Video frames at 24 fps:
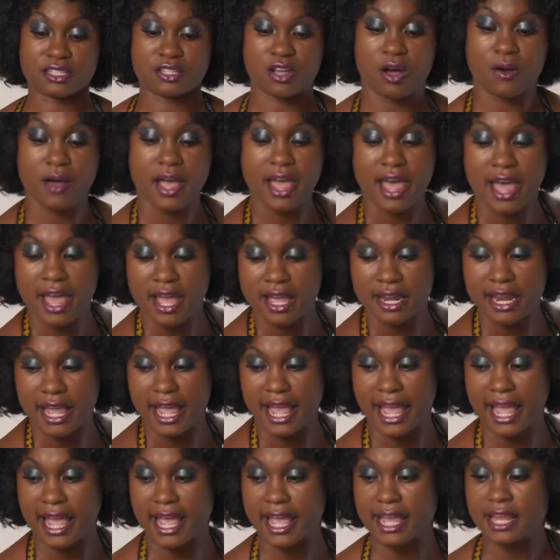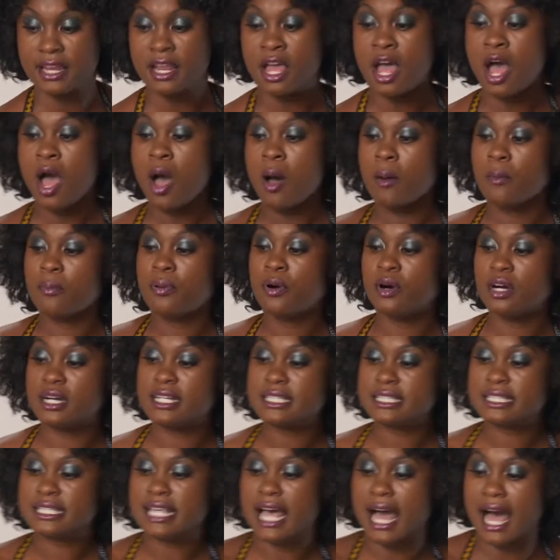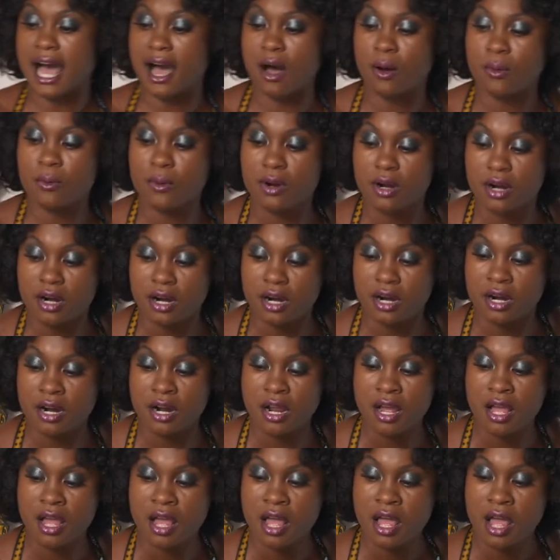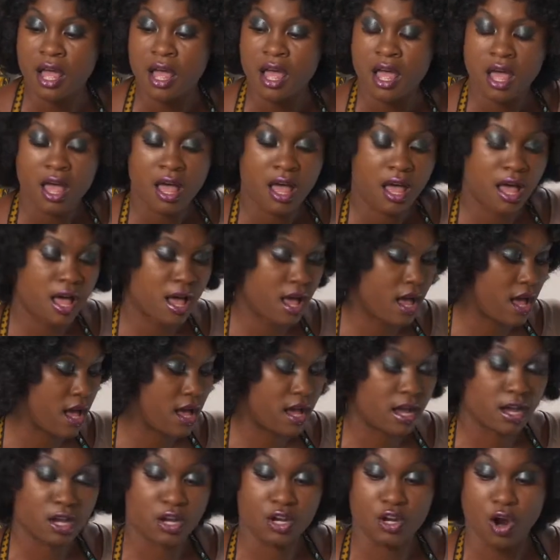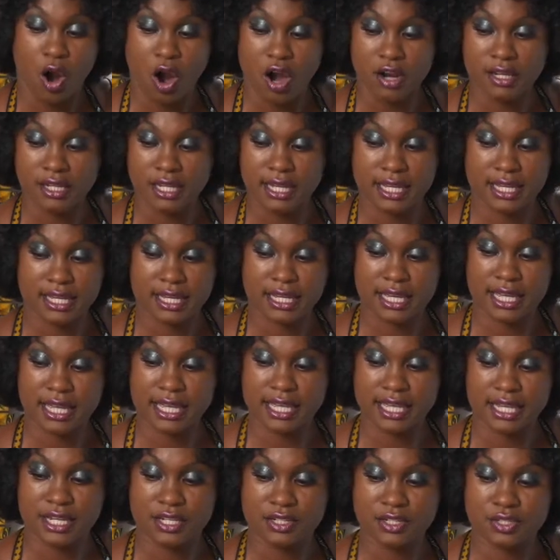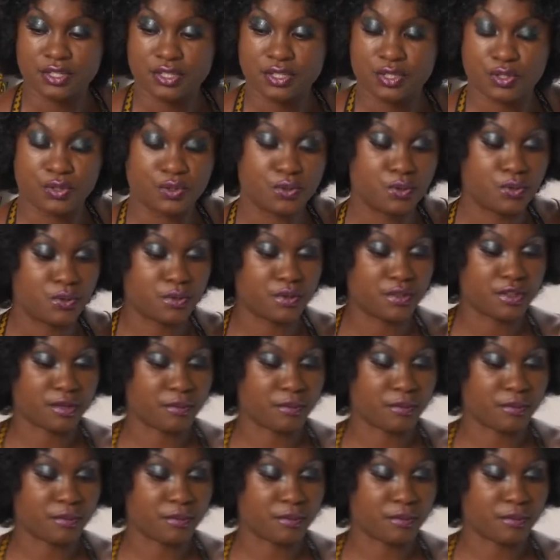go ahead and put our garlic into the